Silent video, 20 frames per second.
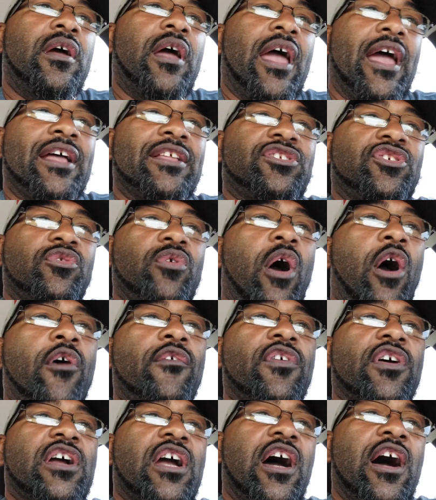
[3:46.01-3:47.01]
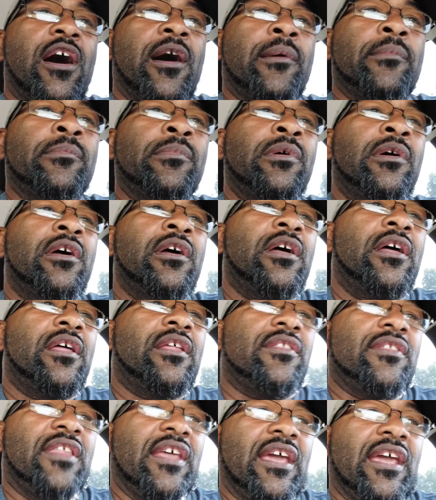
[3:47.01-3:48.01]
and to overcome
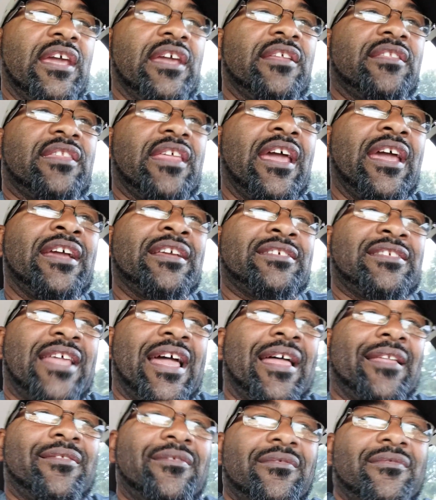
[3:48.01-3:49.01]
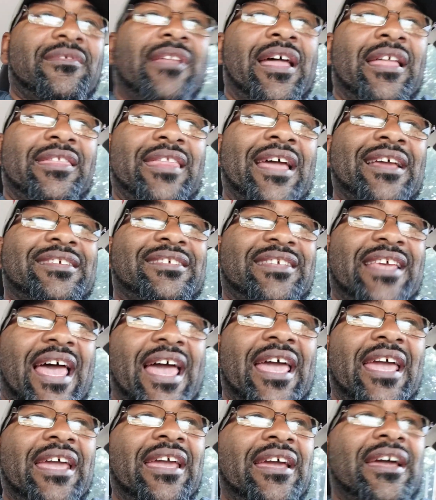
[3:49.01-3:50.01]
the things that they
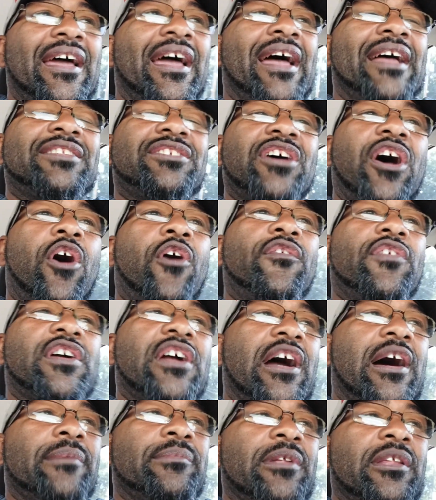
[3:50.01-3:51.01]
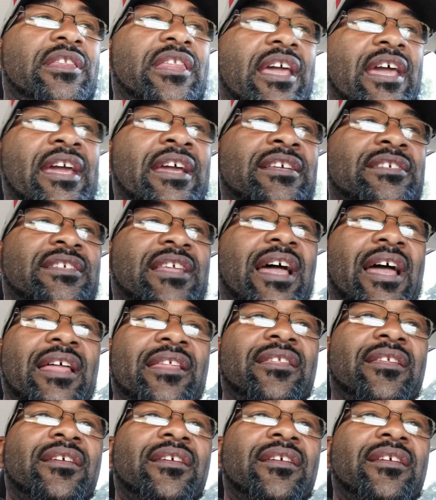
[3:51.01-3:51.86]
say, and to overcome the things that